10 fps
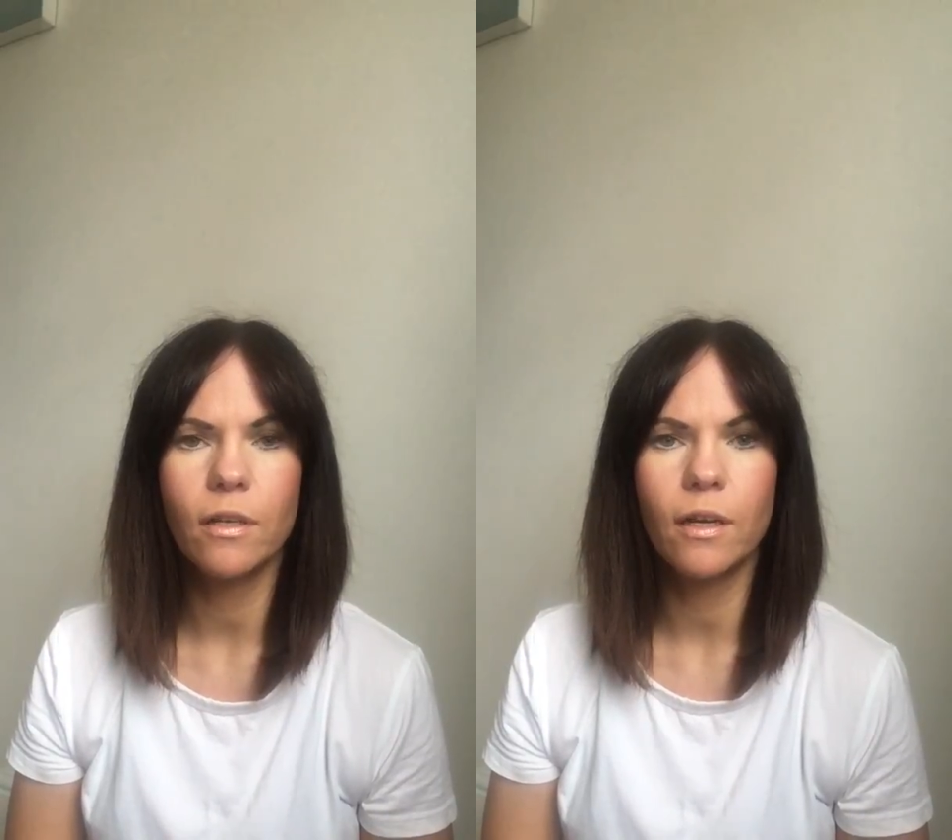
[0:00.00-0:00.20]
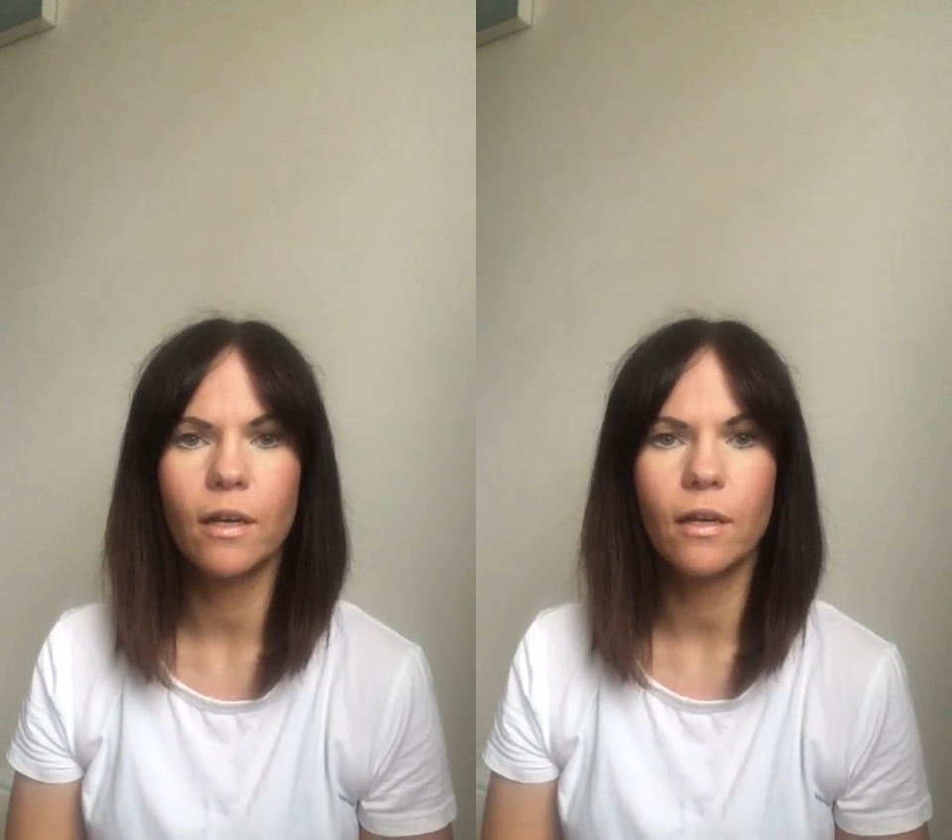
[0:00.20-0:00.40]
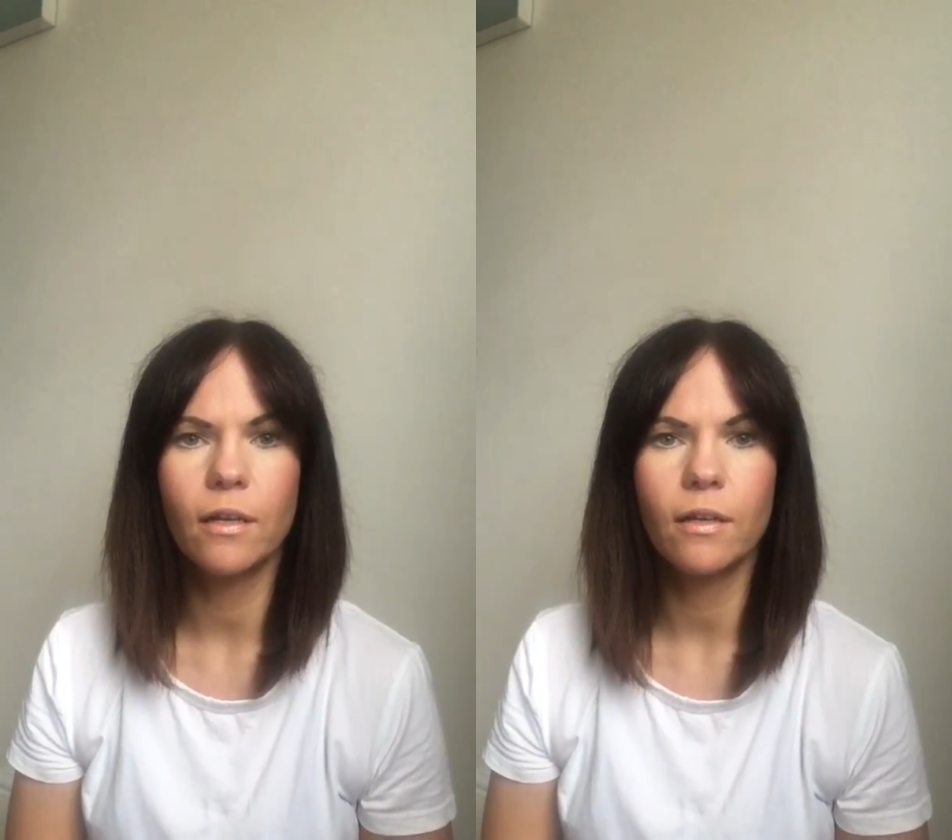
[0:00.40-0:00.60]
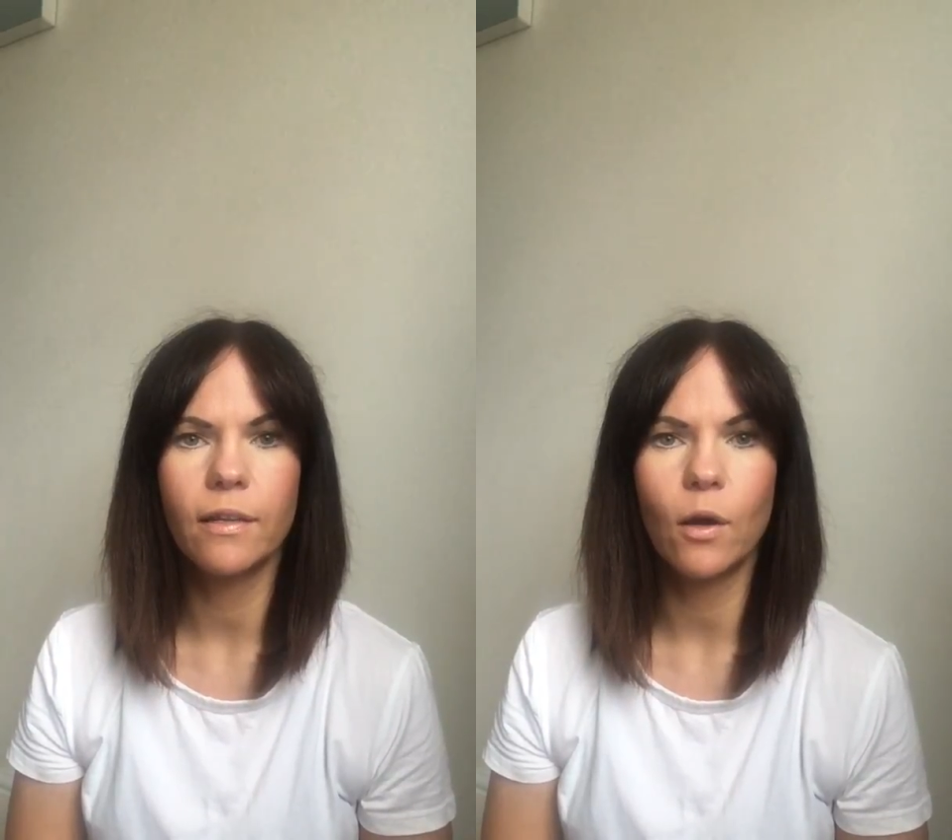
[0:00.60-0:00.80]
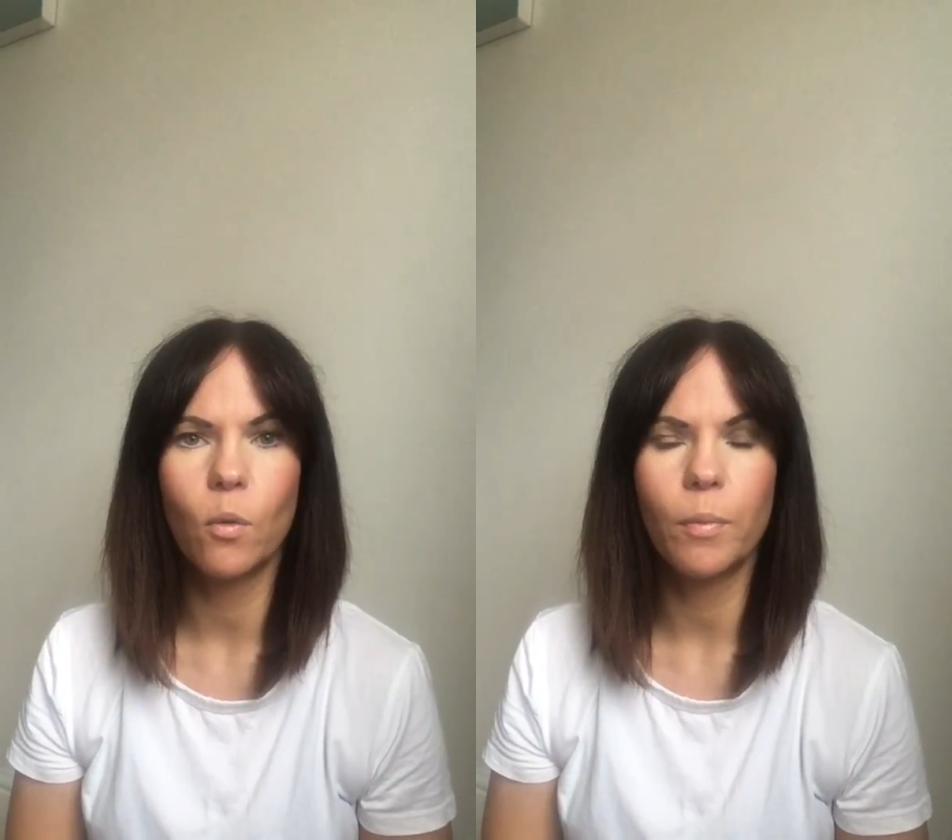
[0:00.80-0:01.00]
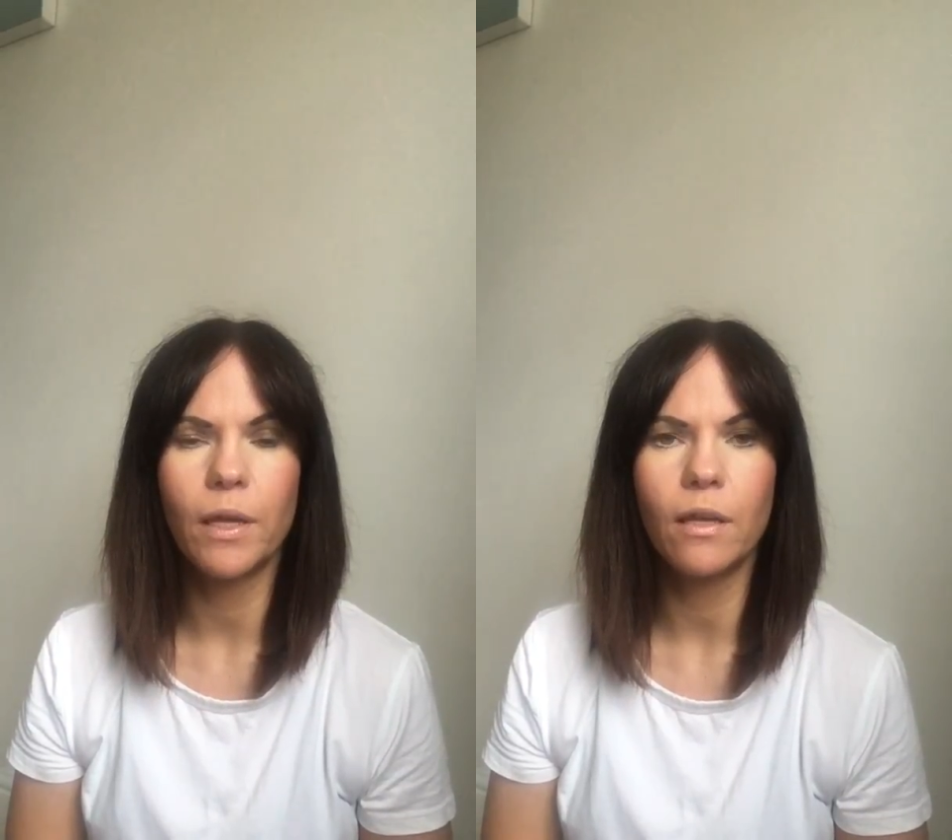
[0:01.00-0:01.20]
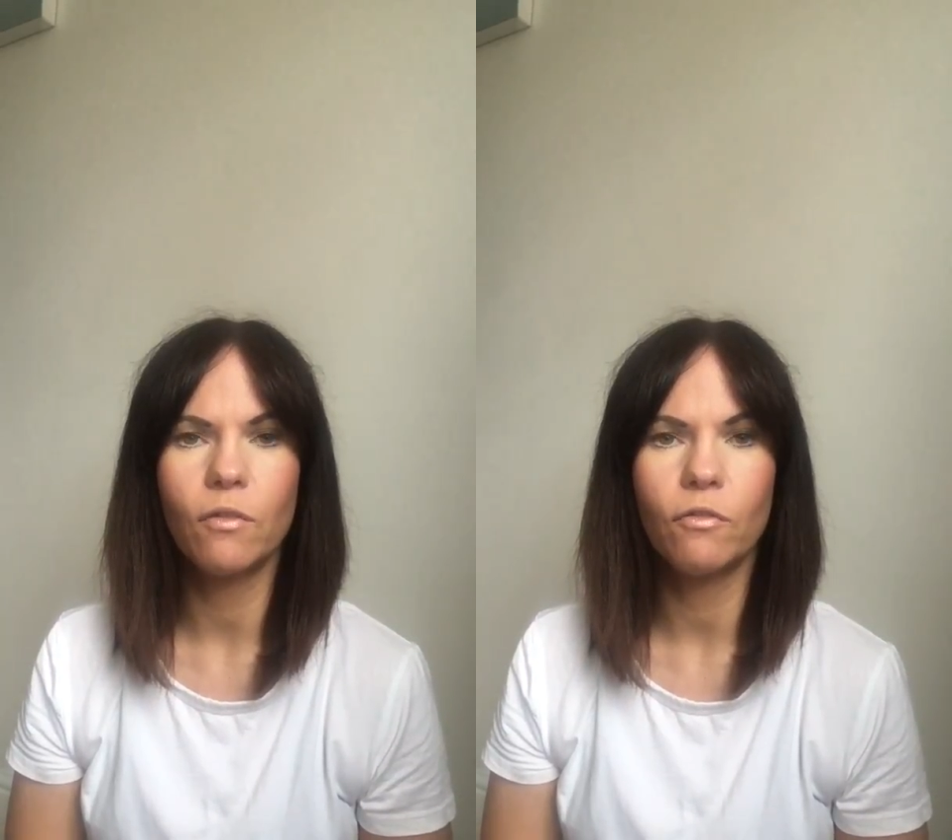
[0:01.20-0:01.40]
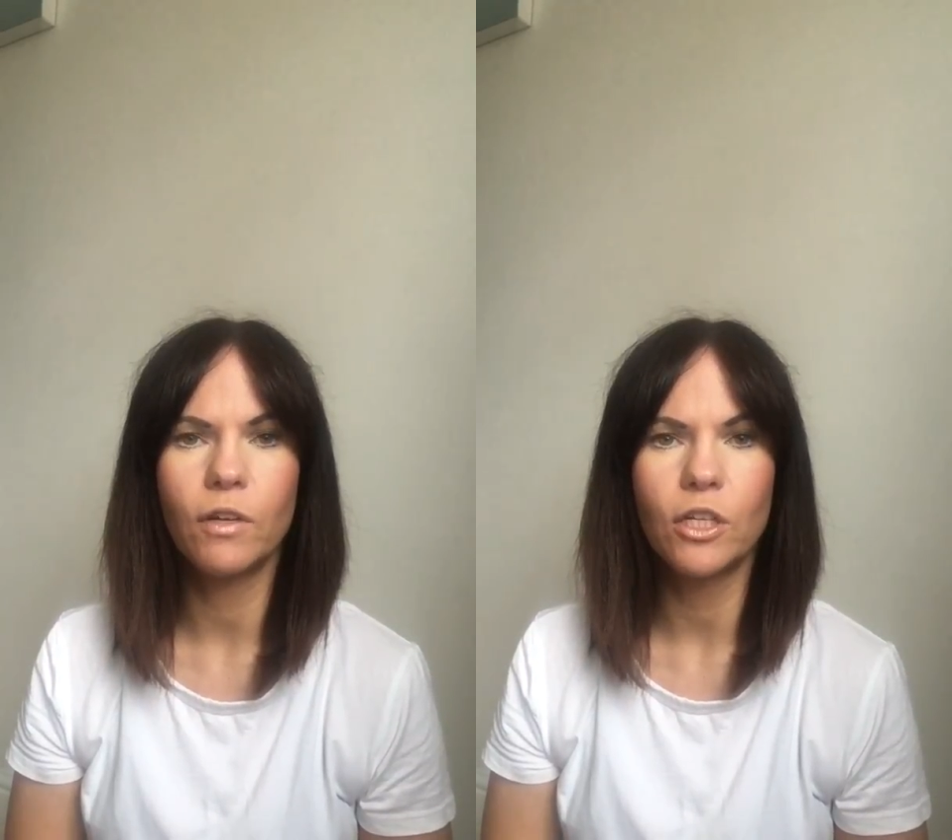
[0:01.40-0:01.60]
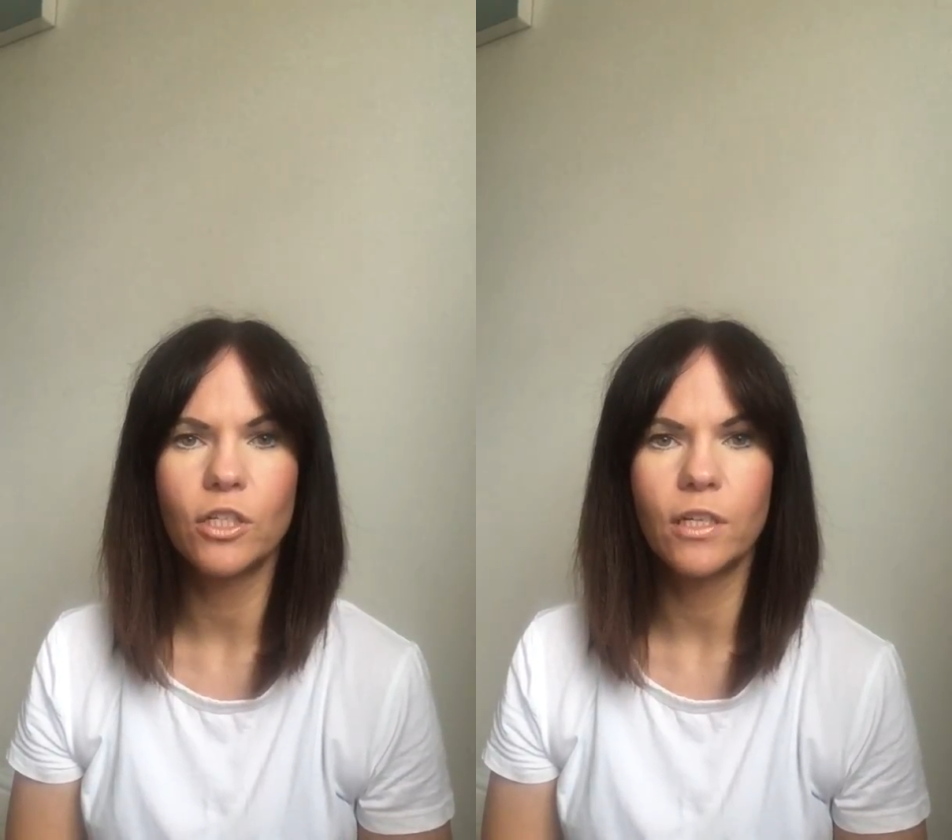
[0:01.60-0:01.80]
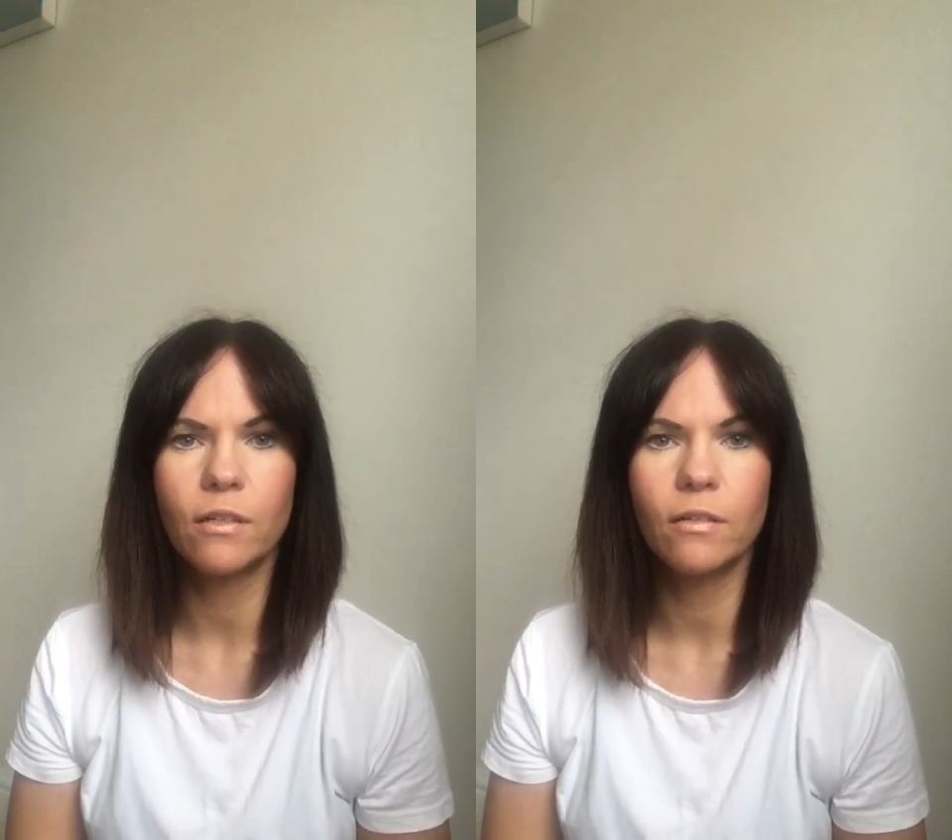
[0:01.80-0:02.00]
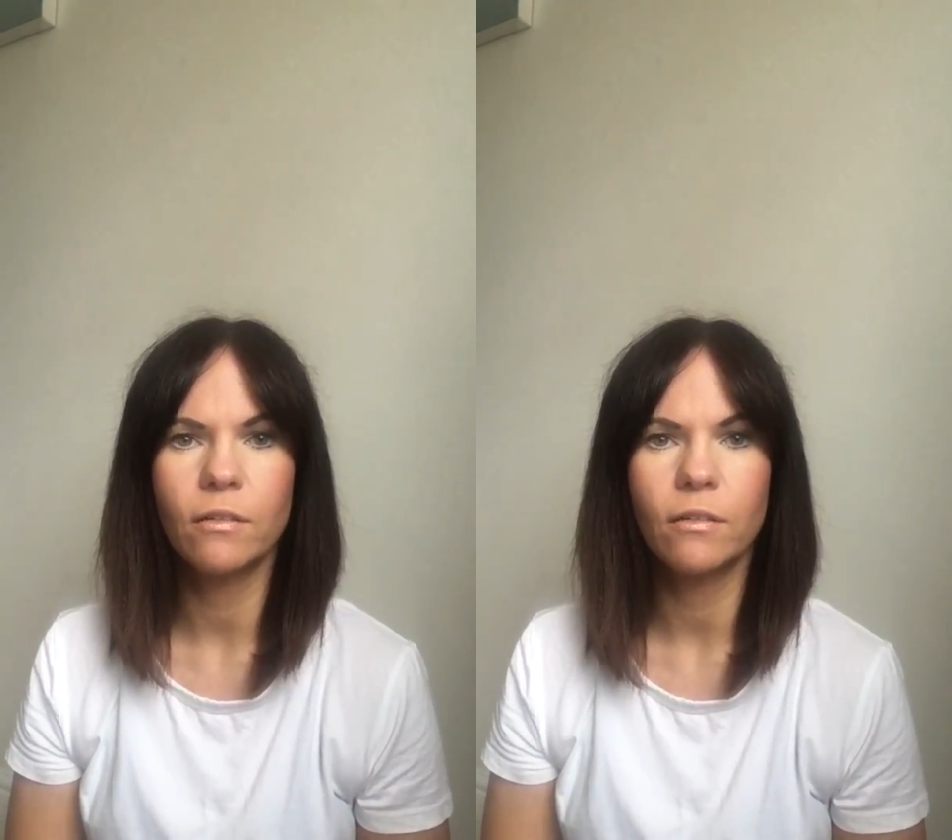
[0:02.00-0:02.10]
and that will be finishing